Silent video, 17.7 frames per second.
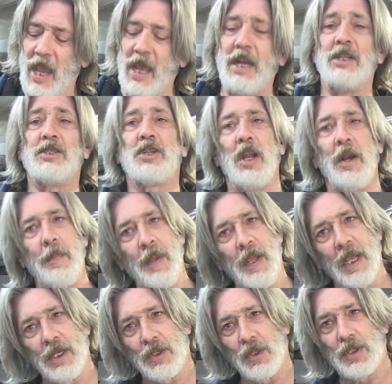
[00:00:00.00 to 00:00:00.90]
and it's going to
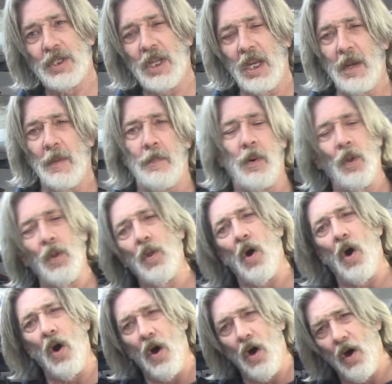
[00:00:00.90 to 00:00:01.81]
be interesting to pull
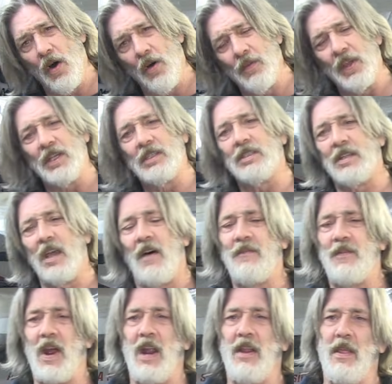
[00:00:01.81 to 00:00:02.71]
all this
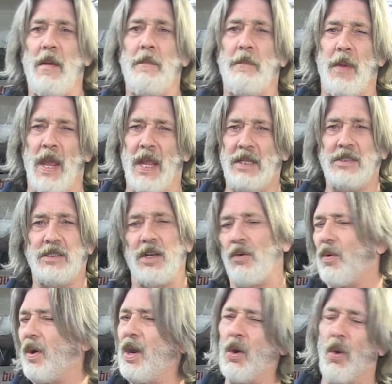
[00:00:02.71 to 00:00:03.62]
stuff out of them bins
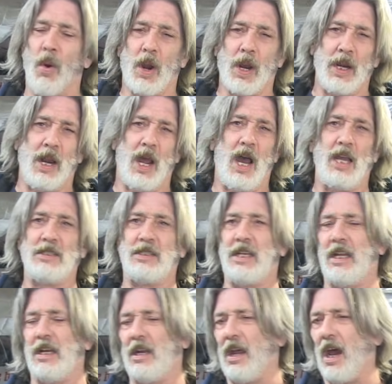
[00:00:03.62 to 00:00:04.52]
and reorganize
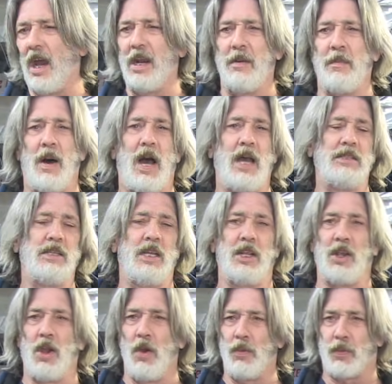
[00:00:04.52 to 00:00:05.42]
it and itemize it
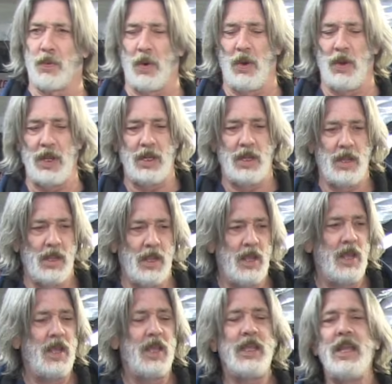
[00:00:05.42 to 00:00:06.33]
and go through it.
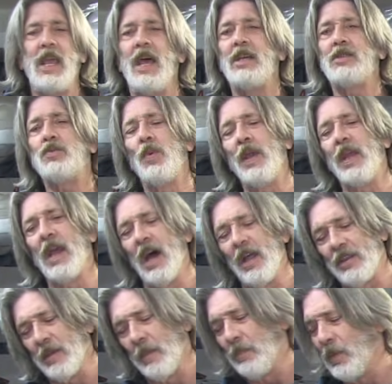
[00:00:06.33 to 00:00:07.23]
Yes, we
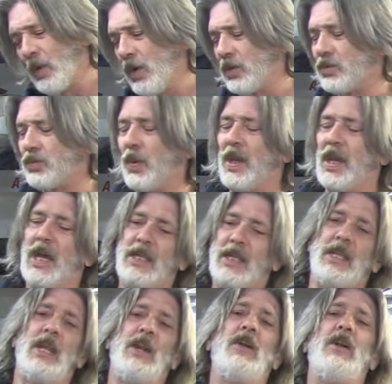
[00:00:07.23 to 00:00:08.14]
got the books, we
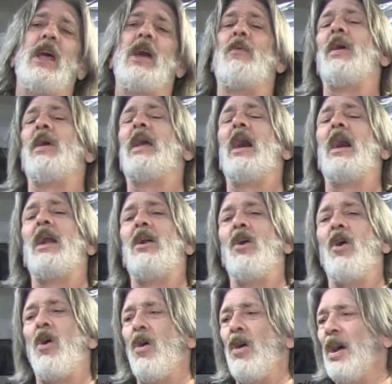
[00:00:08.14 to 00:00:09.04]
got the internet, we got it
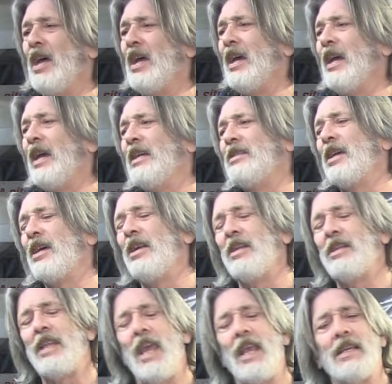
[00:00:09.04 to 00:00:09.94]
all. Is it
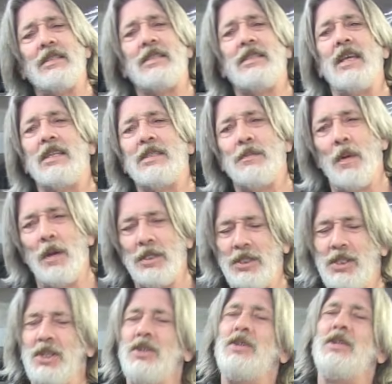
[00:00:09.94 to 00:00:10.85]
going to take us 6
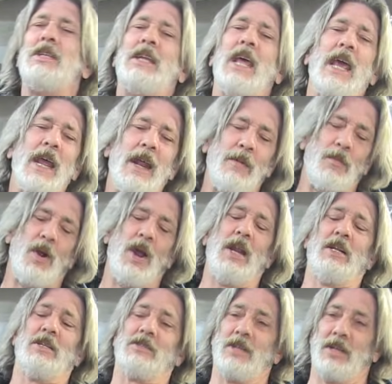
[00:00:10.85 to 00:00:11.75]
months? You're damn
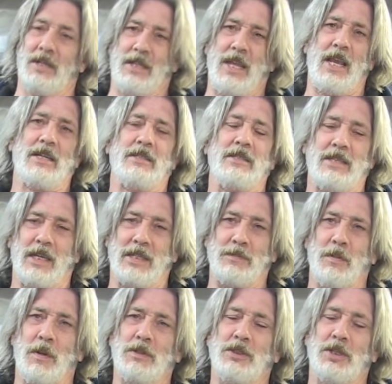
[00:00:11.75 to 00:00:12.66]
right it's going to take us
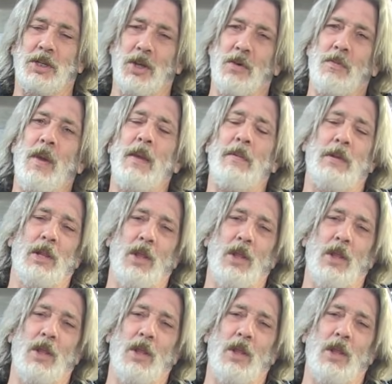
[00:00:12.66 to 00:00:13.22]
6 months to do, maybe